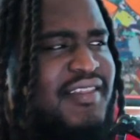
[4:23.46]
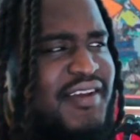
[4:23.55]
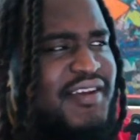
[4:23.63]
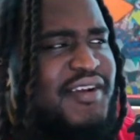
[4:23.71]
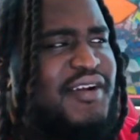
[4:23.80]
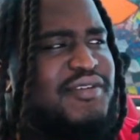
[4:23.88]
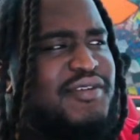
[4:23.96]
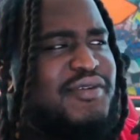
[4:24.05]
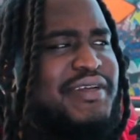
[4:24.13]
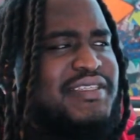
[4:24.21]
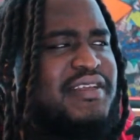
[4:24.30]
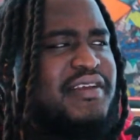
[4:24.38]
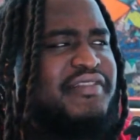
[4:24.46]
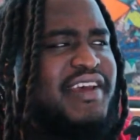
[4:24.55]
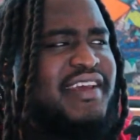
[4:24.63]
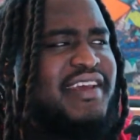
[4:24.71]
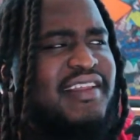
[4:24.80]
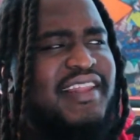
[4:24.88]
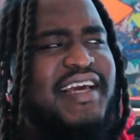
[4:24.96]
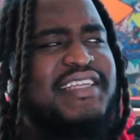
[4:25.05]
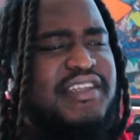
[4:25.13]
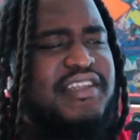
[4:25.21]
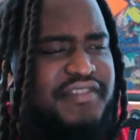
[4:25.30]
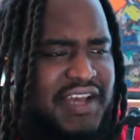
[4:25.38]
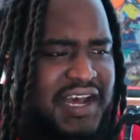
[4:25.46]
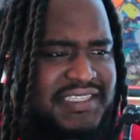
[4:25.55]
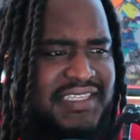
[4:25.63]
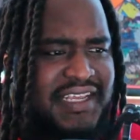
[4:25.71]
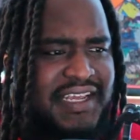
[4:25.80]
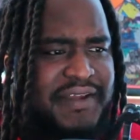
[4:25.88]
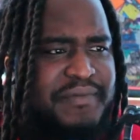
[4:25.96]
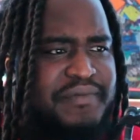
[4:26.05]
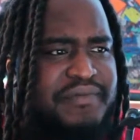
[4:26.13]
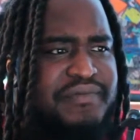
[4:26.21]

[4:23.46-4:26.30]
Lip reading: The good old US of A. The Legend of Yasuke.